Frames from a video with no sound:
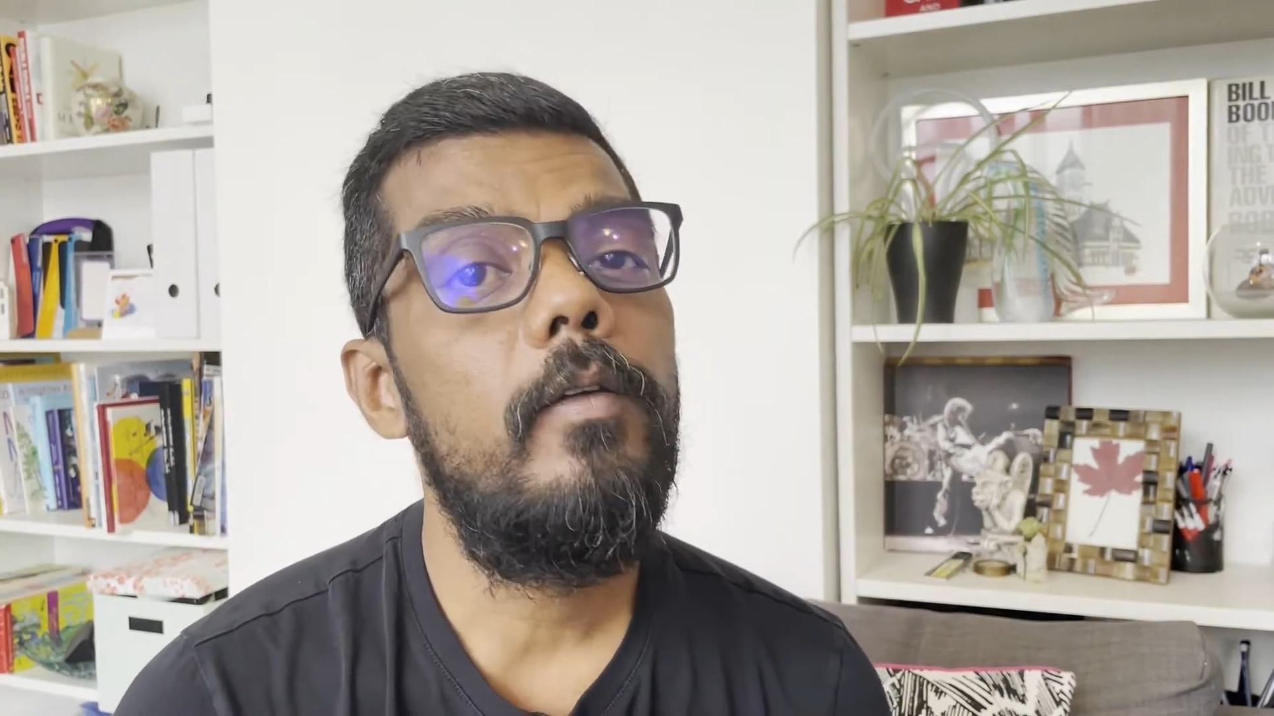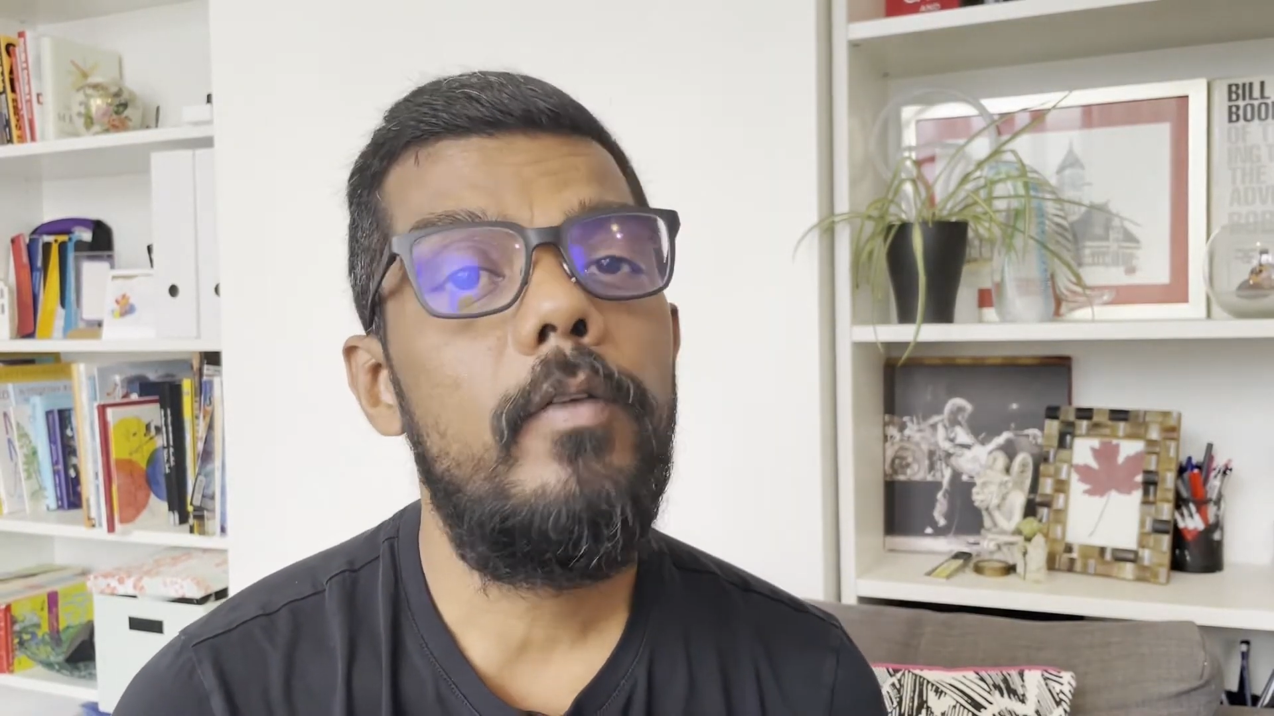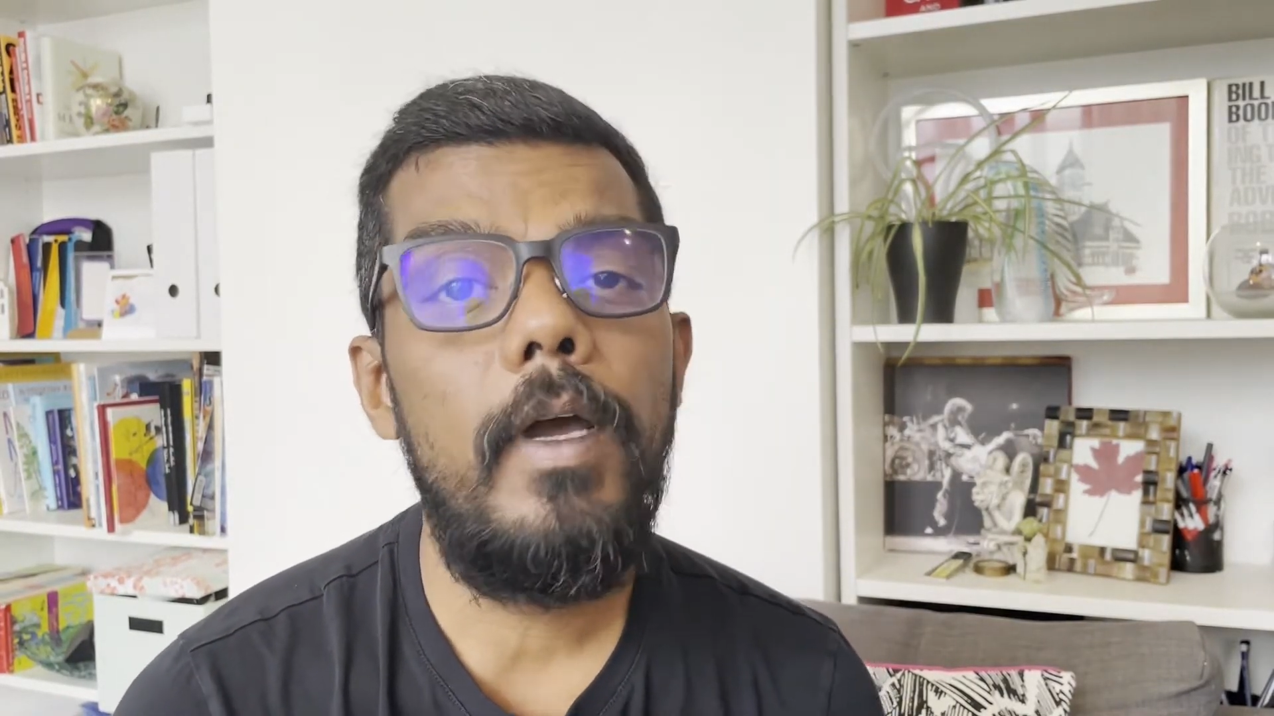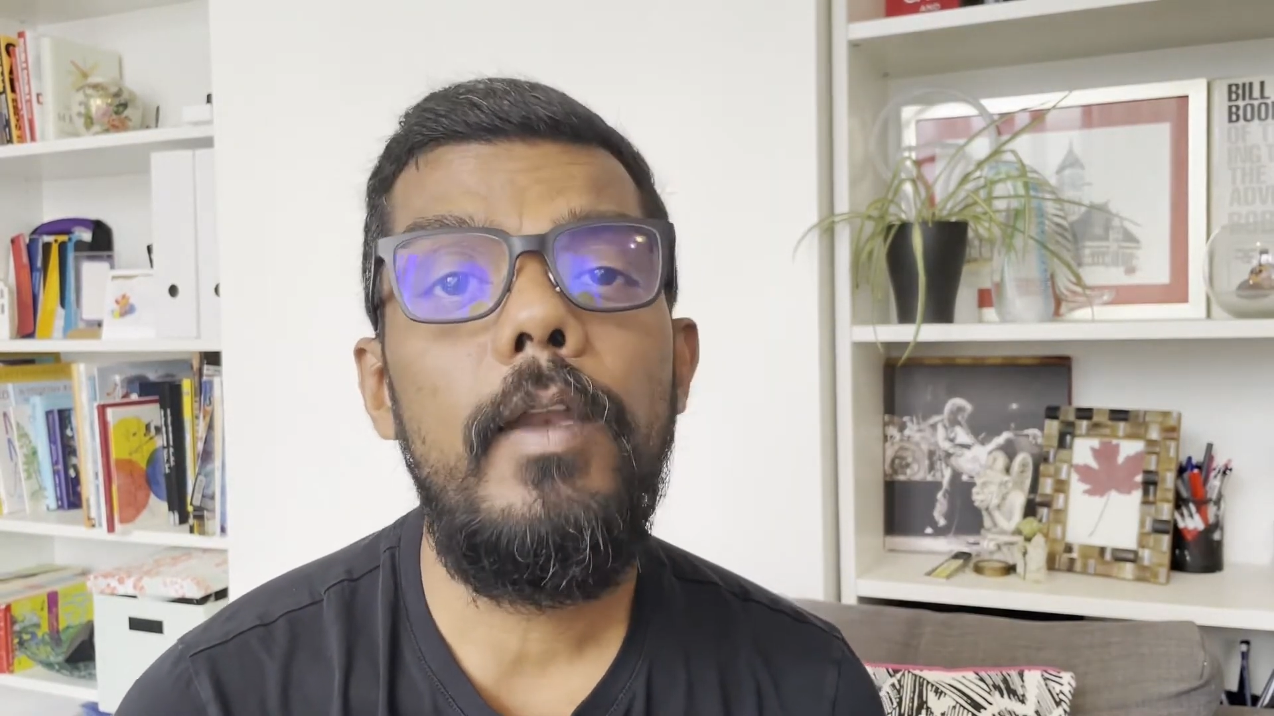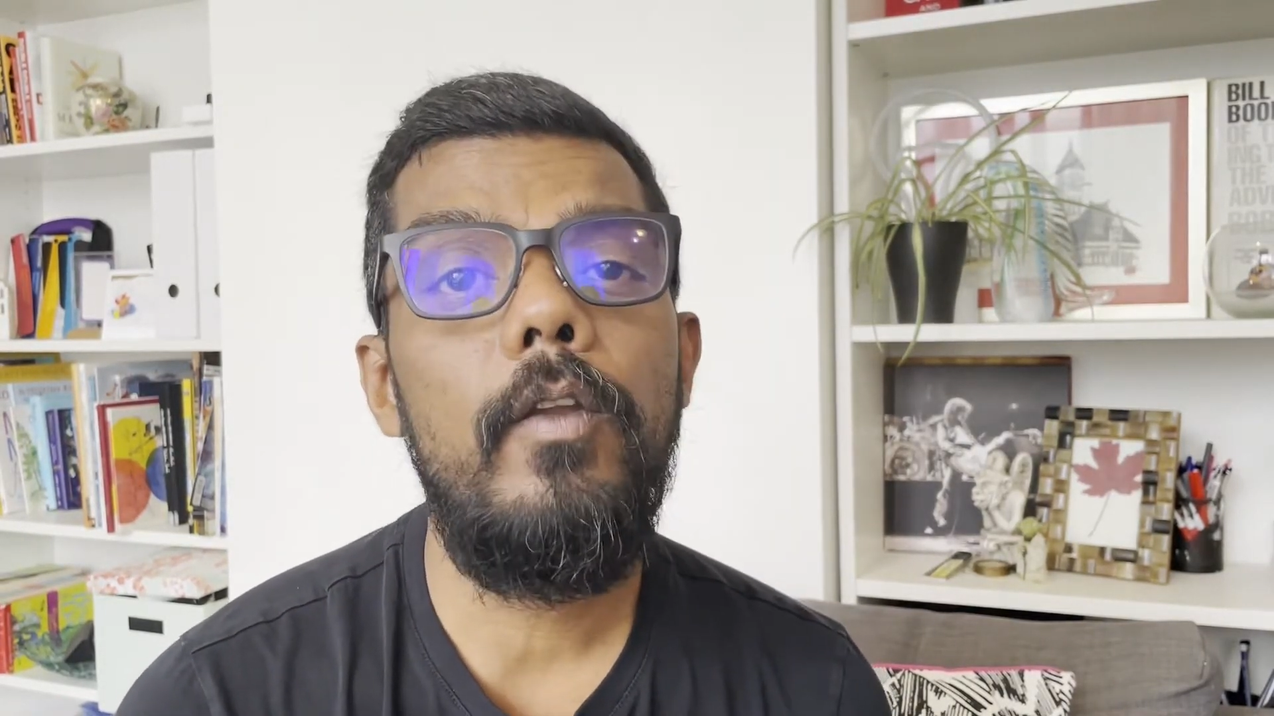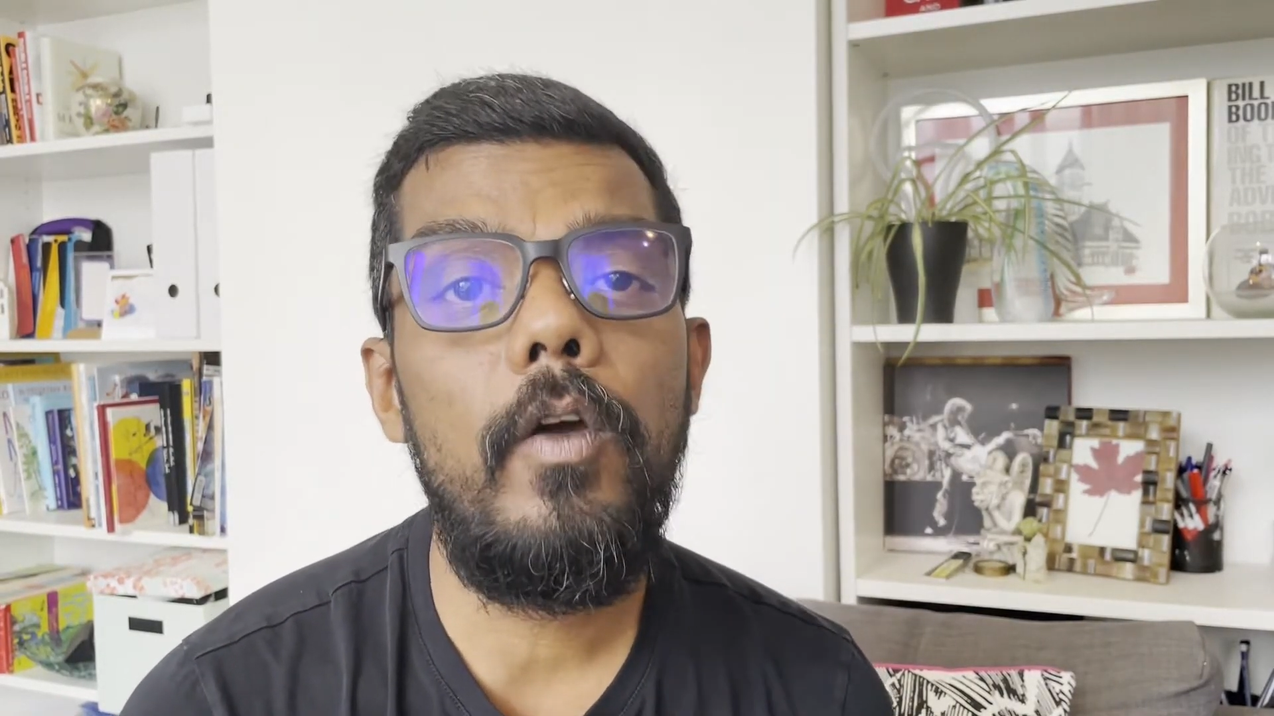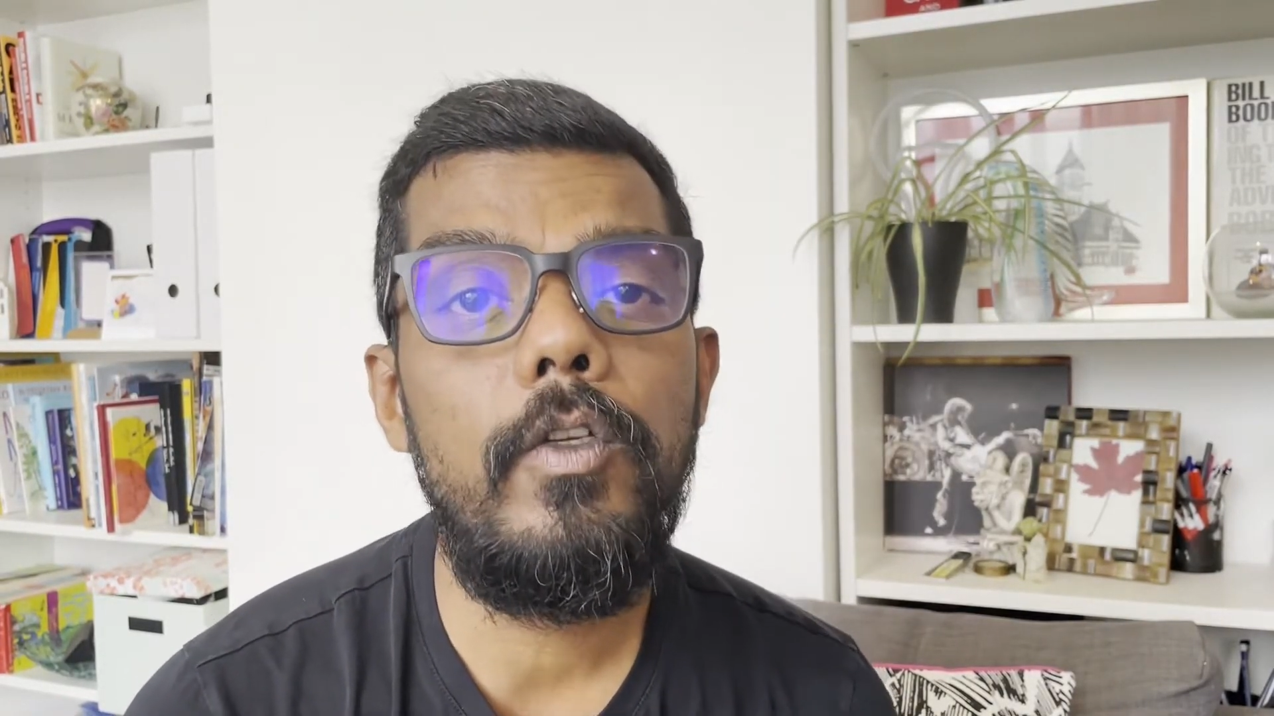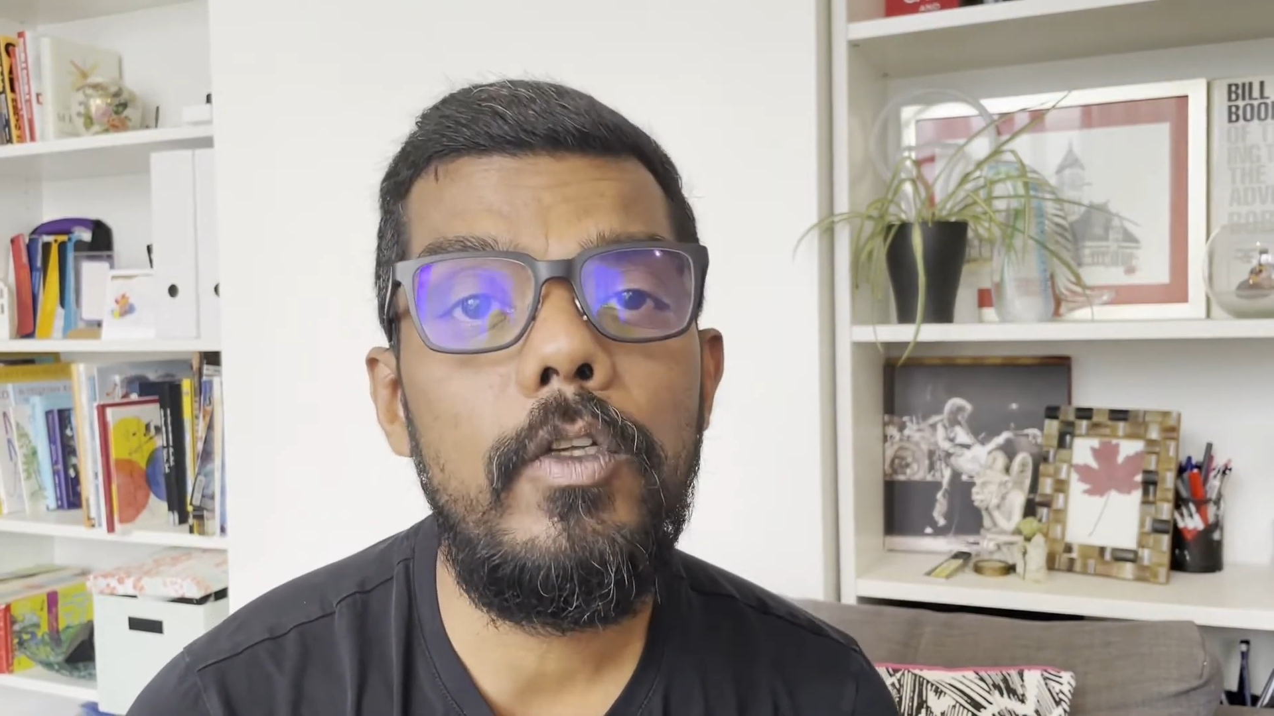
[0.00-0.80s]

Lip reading: Try not